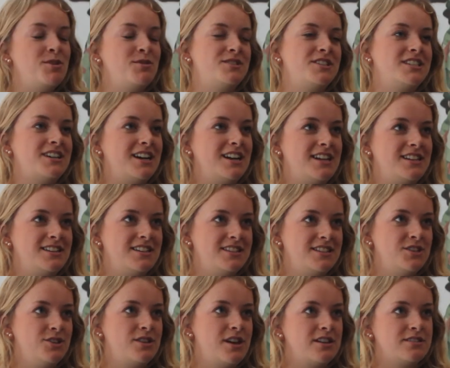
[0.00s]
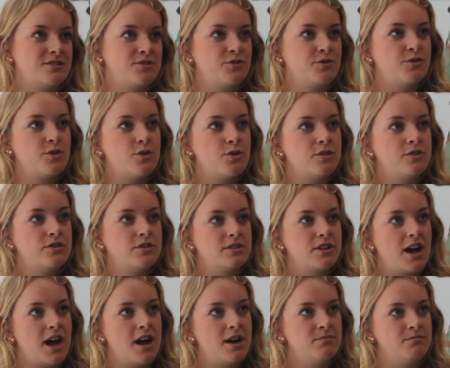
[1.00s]
moved to Thailand in 2004
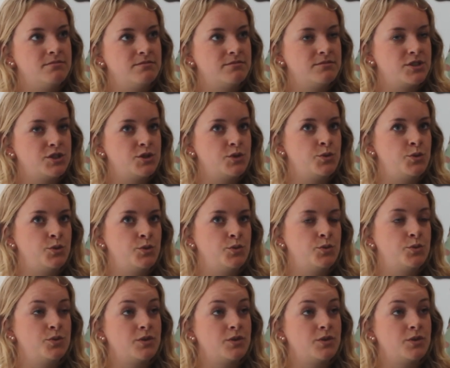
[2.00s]
to